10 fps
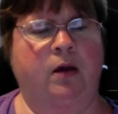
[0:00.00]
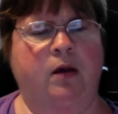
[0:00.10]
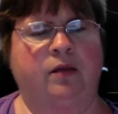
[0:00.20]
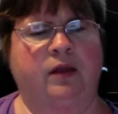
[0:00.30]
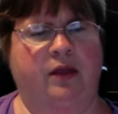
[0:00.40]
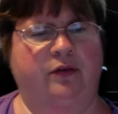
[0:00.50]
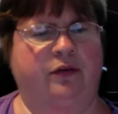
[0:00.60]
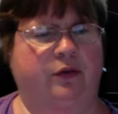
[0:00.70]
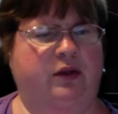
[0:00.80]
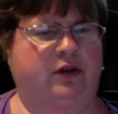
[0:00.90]
The other
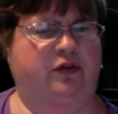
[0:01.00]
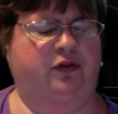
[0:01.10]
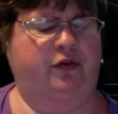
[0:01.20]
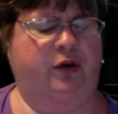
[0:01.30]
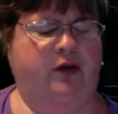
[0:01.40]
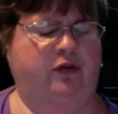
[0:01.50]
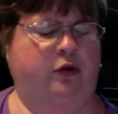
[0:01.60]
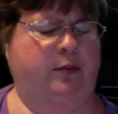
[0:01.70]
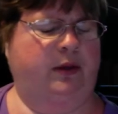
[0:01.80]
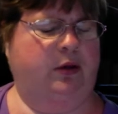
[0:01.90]
two conditions you guys are
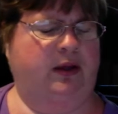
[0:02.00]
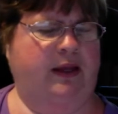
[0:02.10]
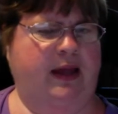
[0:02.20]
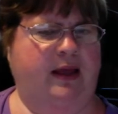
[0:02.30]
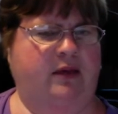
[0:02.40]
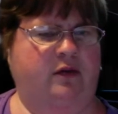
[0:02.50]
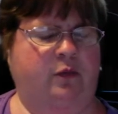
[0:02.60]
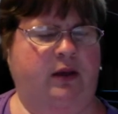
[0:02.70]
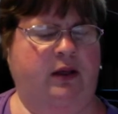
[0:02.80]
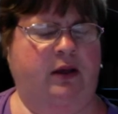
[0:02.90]
going to be looking at this
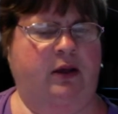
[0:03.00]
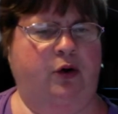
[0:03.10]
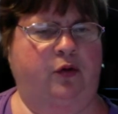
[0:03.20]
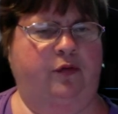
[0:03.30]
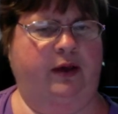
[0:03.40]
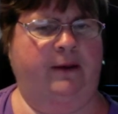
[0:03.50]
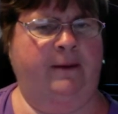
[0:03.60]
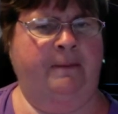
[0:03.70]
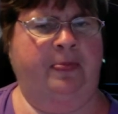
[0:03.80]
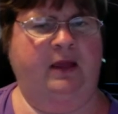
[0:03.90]
week in Covey
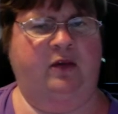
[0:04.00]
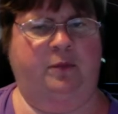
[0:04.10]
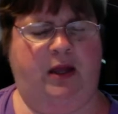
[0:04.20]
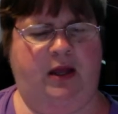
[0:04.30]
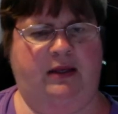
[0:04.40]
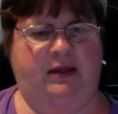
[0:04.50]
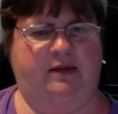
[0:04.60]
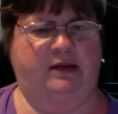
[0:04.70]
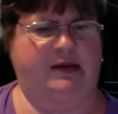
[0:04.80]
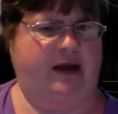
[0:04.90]
is
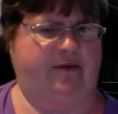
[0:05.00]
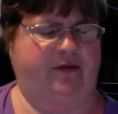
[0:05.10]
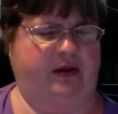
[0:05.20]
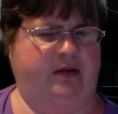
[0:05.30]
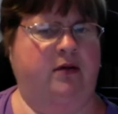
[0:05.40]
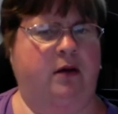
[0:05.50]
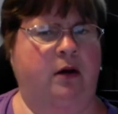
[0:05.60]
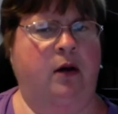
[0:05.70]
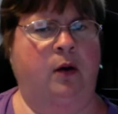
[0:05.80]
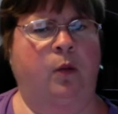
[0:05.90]
blindness and deafness.
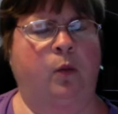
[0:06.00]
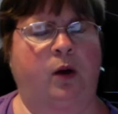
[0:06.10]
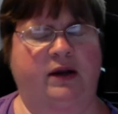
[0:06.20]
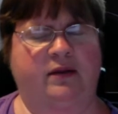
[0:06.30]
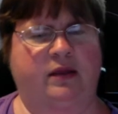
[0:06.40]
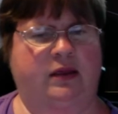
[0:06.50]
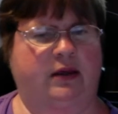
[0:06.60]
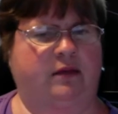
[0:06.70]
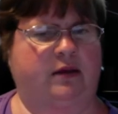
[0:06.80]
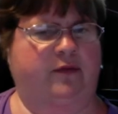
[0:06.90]
One of the
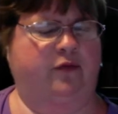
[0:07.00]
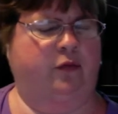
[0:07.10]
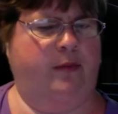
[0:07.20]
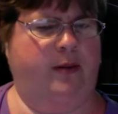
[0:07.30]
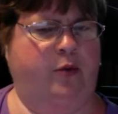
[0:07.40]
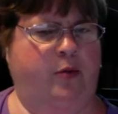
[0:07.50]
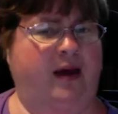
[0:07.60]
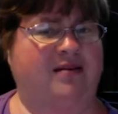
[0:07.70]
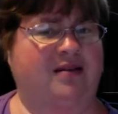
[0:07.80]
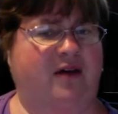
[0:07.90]
things you have to remember
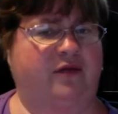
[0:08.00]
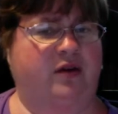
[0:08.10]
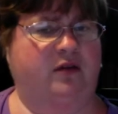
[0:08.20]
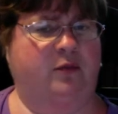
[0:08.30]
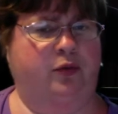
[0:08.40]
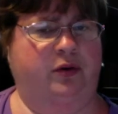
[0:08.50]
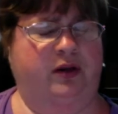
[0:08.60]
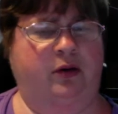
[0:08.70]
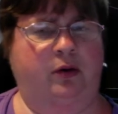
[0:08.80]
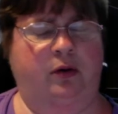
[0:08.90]
about deafness in
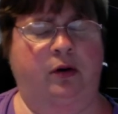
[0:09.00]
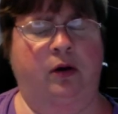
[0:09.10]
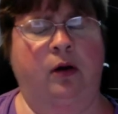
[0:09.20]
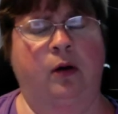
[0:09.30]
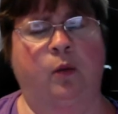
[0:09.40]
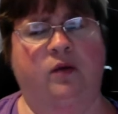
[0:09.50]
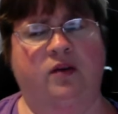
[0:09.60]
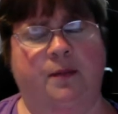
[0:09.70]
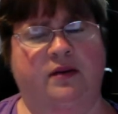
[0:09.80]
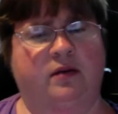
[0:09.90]
particular was
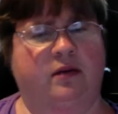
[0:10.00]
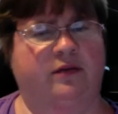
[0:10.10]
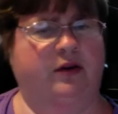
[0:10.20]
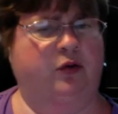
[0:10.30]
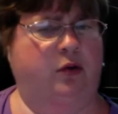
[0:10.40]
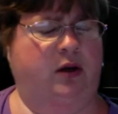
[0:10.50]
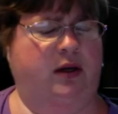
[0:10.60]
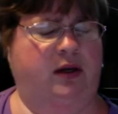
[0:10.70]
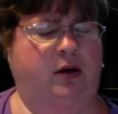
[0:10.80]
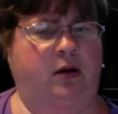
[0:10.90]
up until the Victorian
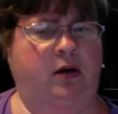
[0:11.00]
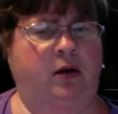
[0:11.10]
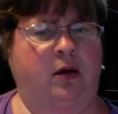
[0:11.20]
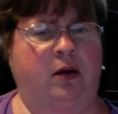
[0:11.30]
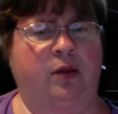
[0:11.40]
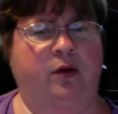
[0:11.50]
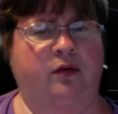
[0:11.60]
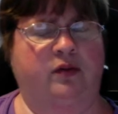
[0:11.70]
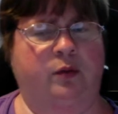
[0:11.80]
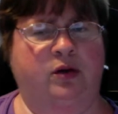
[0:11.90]
era,
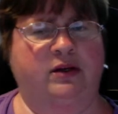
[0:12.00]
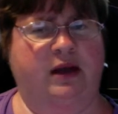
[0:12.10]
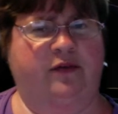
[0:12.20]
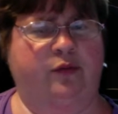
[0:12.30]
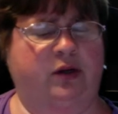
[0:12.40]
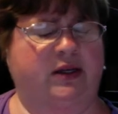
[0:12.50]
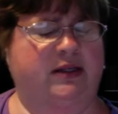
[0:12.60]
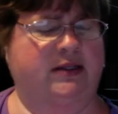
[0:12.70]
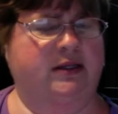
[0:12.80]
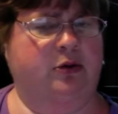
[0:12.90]
those that were deaf were
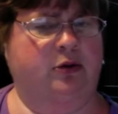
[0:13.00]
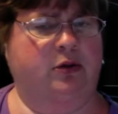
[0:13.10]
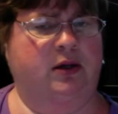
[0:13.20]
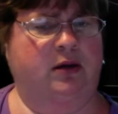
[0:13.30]
considered